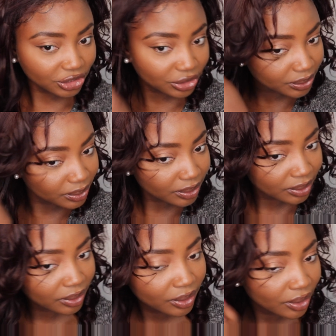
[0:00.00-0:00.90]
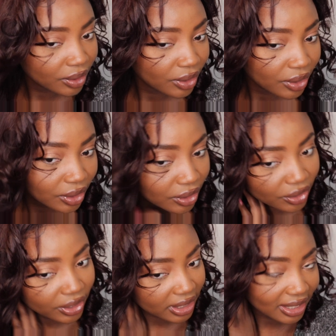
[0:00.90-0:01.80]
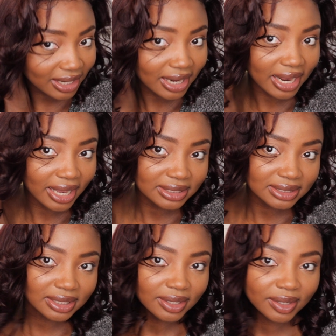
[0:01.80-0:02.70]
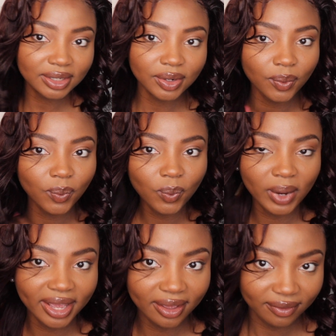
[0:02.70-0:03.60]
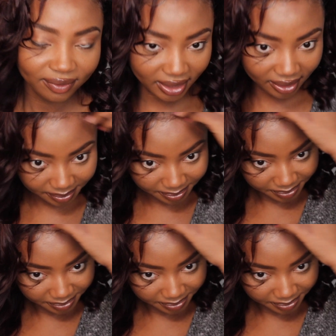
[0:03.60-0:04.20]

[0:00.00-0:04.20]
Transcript: to look nice and wavy.